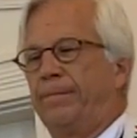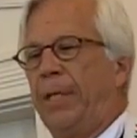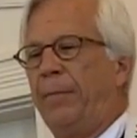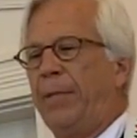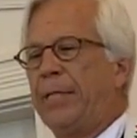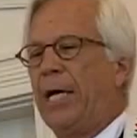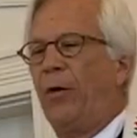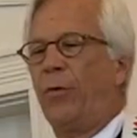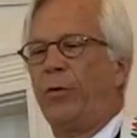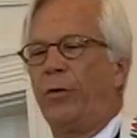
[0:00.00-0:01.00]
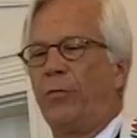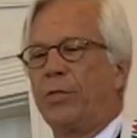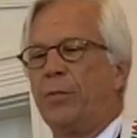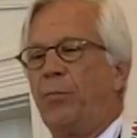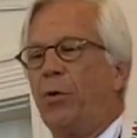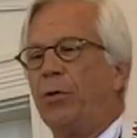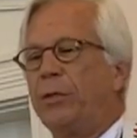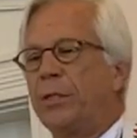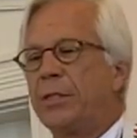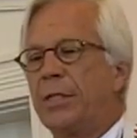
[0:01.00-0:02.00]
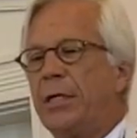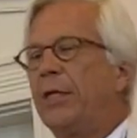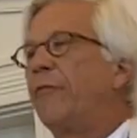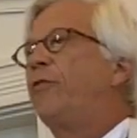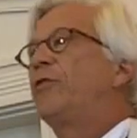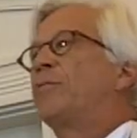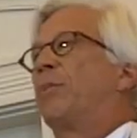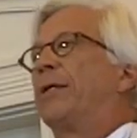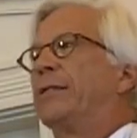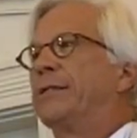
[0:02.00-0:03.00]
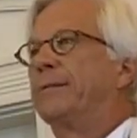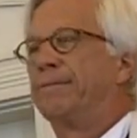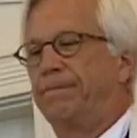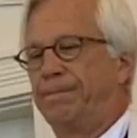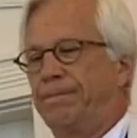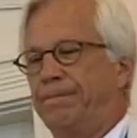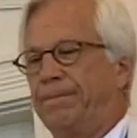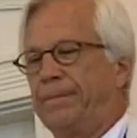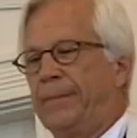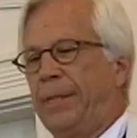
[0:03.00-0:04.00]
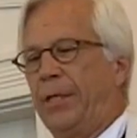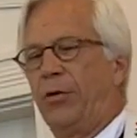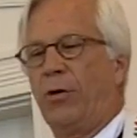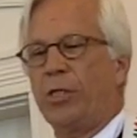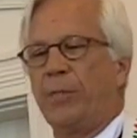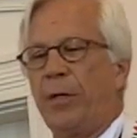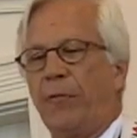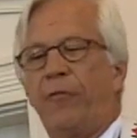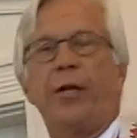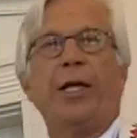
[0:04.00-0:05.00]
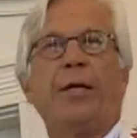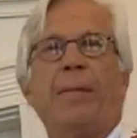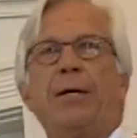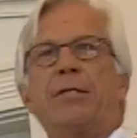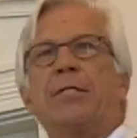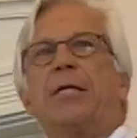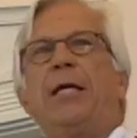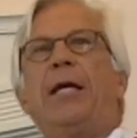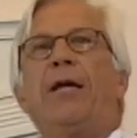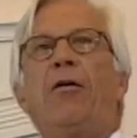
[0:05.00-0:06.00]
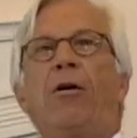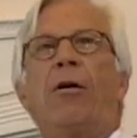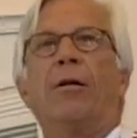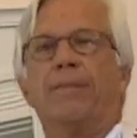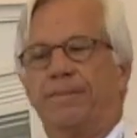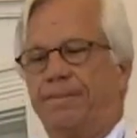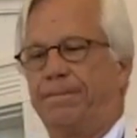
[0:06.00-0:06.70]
made me doubt whether it was important to sing in the first place. It caused me to forget about singing at all.